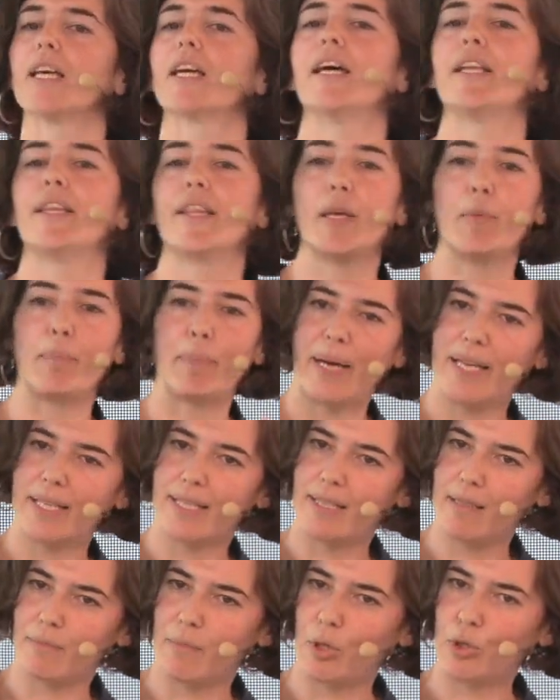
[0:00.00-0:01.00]
and they
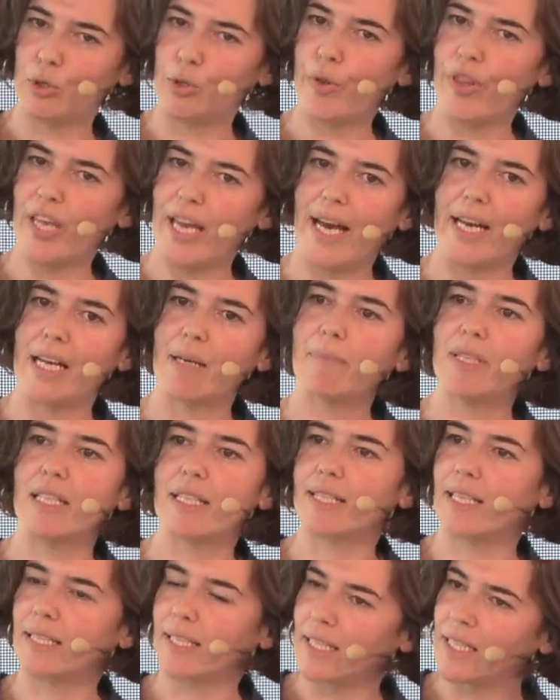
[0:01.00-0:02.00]
pass them on to the
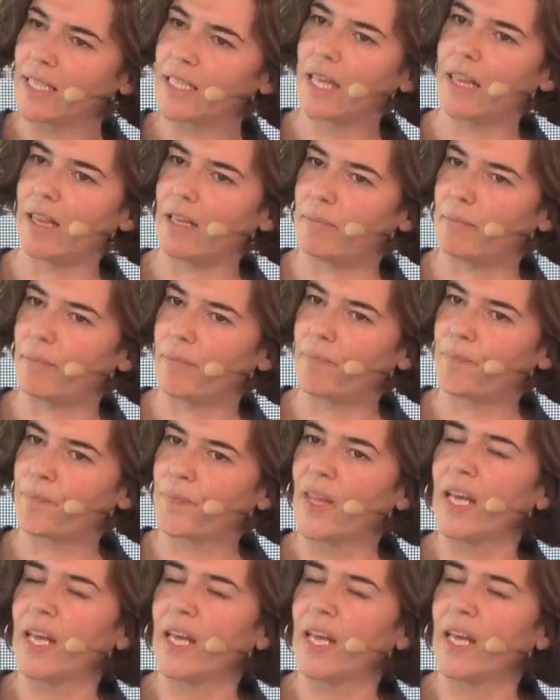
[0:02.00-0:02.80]
animals that eat them.